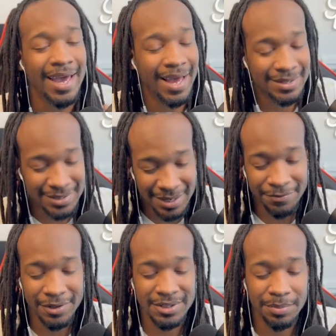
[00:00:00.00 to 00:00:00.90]
and
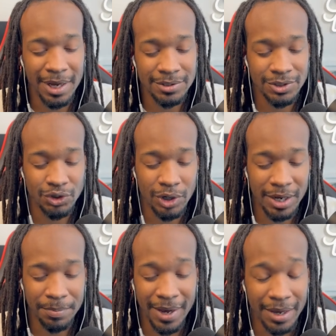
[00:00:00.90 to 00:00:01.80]
Tiffany's about to
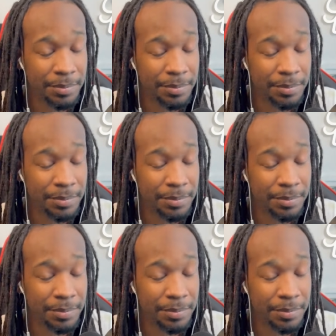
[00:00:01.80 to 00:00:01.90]
strike back.